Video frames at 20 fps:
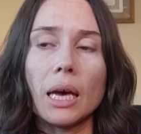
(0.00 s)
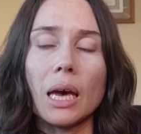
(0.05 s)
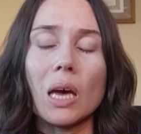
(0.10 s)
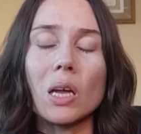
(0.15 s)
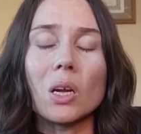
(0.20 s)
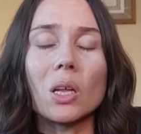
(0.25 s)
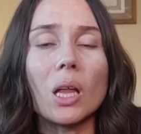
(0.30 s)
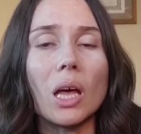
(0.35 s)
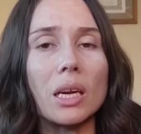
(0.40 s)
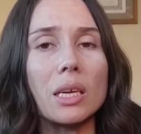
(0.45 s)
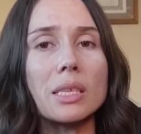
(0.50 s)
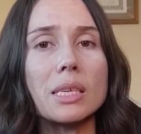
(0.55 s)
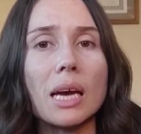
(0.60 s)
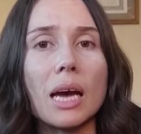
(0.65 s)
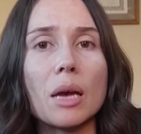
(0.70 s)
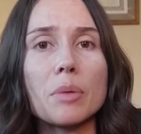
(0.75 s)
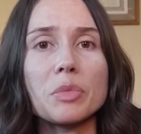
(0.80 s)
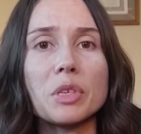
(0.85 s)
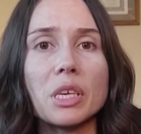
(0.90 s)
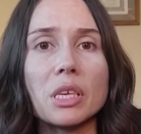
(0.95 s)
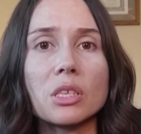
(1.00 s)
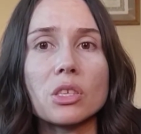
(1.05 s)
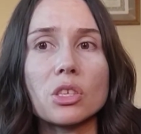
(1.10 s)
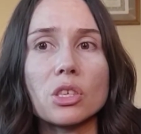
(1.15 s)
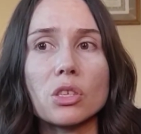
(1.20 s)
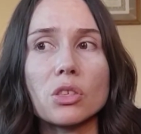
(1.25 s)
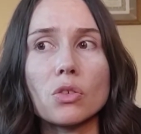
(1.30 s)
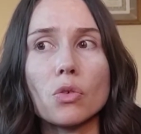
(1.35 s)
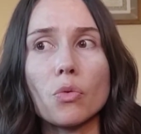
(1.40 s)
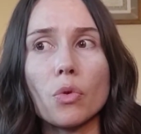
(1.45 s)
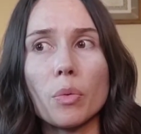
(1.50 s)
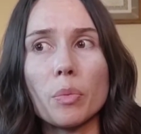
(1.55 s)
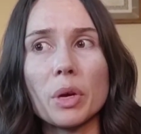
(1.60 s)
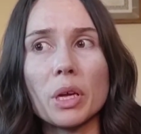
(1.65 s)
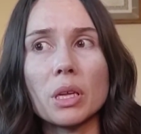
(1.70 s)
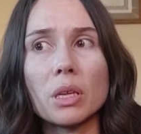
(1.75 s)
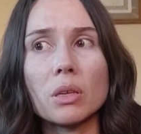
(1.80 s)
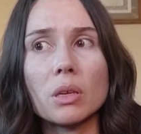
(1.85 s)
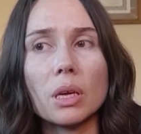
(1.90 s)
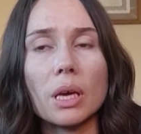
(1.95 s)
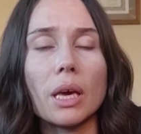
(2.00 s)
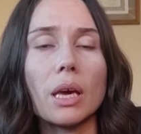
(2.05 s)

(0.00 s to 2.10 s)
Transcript: And a lot of times it's just the woman,